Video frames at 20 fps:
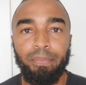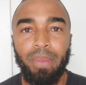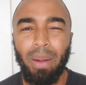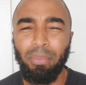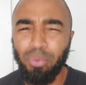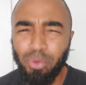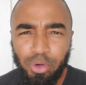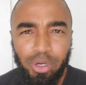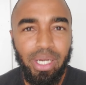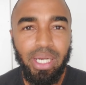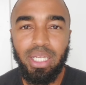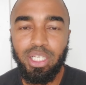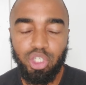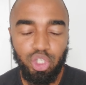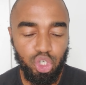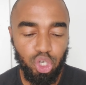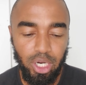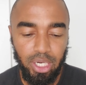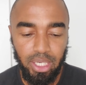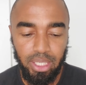I'm really
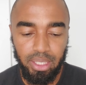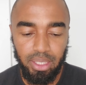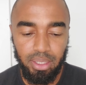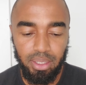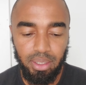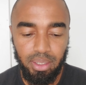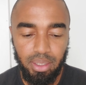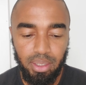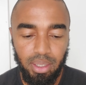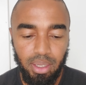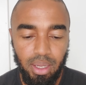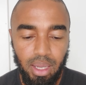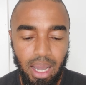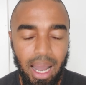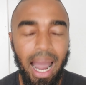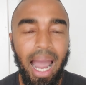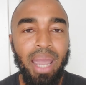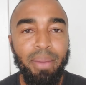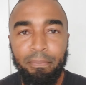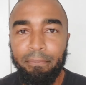struggling.
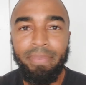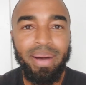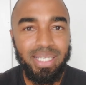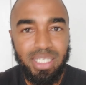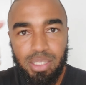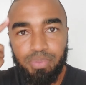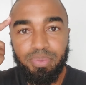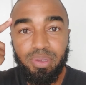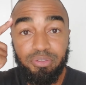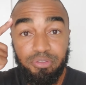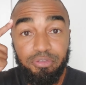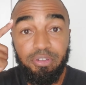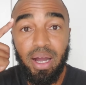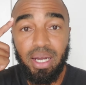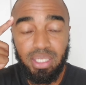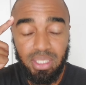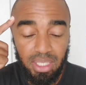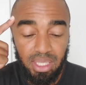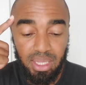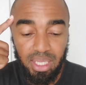I must be
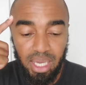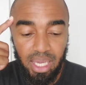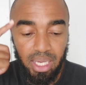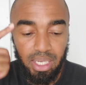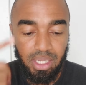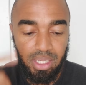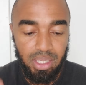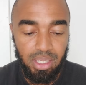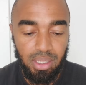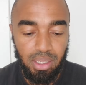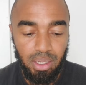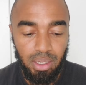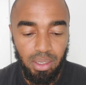fucked in the head.